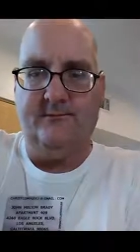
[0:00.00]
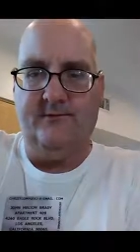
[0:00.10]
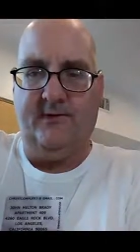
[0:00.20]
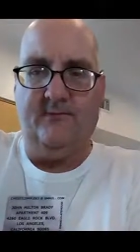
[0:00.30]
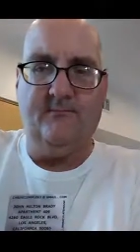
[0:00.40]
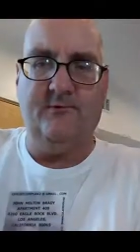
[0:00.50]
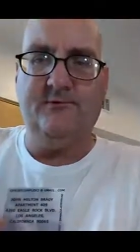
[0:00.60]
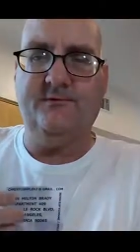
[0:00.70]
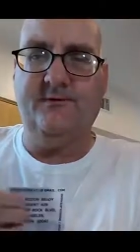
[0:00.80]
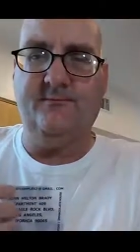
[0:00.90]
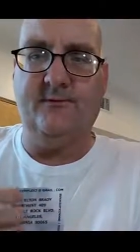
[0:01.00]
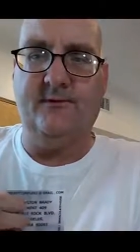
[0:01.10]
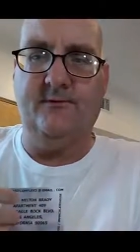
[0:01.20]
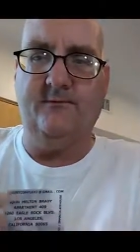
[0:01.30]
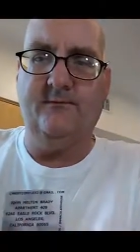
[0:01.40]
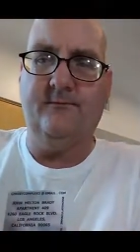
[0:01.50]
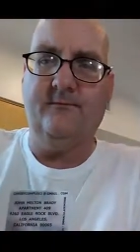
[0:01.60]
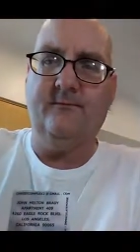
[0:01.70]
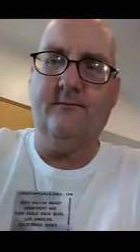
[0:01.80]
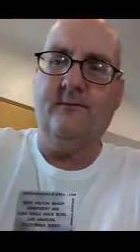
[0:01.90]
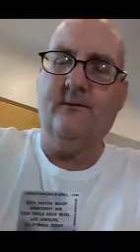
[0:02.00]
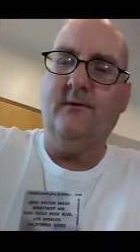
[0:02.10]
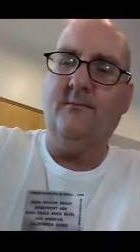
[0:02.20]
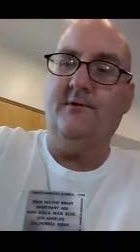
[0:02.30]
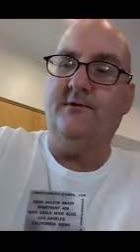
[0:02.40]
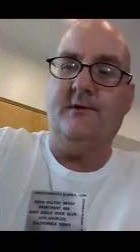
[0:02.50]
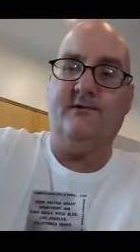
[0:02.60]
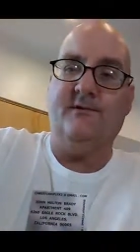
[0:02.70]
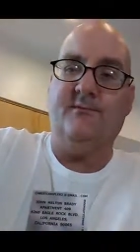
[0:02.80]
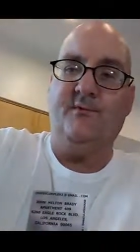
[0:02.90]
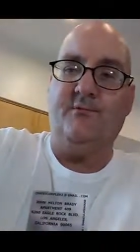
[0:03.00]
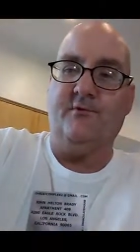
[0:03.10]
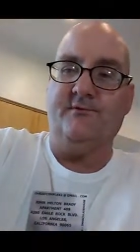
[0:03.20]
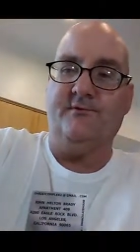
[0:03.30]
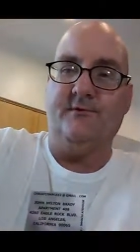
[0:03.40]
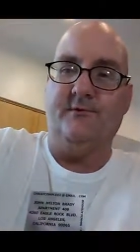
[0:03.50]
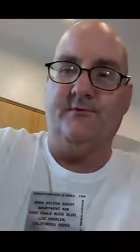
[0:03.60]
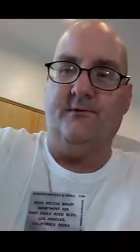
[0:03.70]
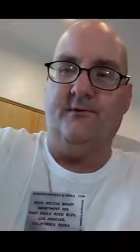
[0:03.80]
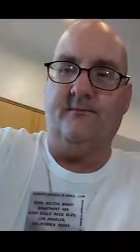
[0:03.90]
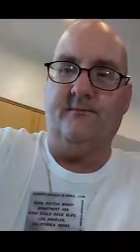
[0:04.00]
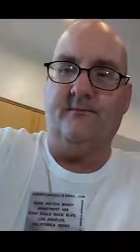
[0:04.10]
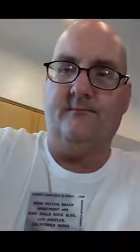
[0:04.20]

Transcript: Do that. Put yourself right here. But you gotta see me in person to do that.